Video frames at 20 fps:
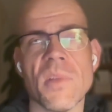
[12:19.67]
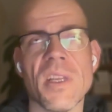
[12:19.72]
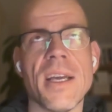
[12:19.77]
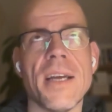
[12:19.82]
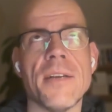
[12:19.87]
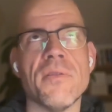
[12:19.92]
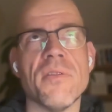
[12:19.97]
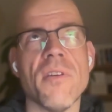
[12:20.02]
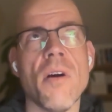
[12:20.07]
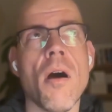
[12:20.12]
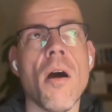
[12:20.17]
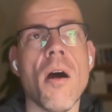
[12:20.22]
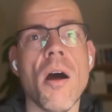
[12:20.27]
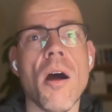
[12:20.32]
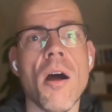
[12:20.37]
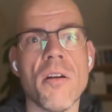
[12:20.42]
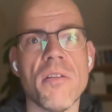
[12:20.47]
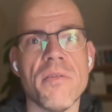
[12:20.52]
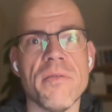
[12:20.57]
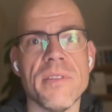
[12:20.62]
kind of
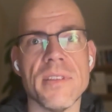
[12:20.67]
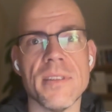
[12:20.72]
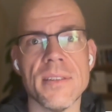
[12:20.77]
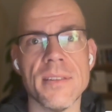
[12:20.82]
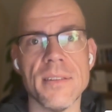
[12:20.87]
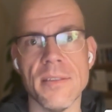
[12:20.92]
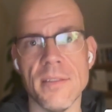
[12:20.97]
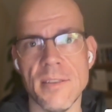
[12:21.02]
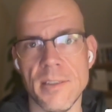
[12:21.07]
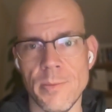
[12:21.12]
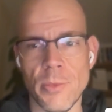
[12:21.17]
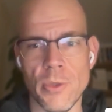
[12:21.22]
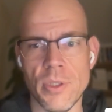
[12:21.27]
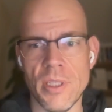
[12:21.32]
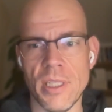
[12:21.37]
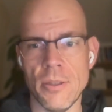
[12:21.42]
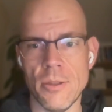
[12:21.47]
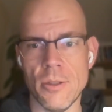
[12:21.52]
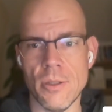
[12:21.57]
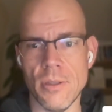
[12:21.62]
harvest the
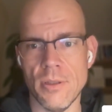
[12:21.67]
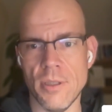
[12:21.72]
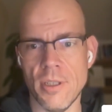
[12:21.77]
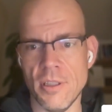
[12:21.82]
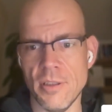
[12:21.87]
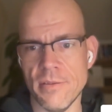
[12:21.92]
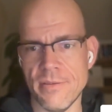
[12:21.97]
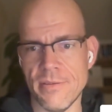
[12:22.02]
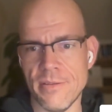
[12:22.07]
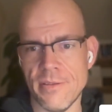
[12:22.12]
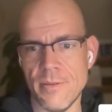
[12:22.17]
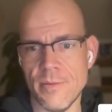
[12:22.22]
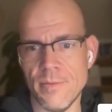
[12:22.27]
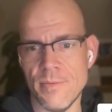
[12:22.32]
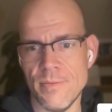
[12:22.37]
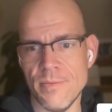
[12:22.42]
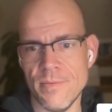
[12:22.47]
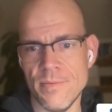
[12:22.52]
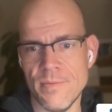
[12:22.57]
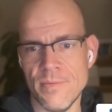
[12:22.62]
potential of
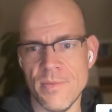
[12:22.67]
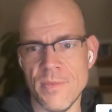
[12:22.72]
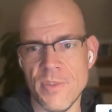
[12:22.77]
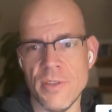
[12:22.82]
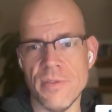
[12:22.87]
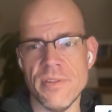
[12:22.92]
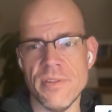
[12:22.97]
the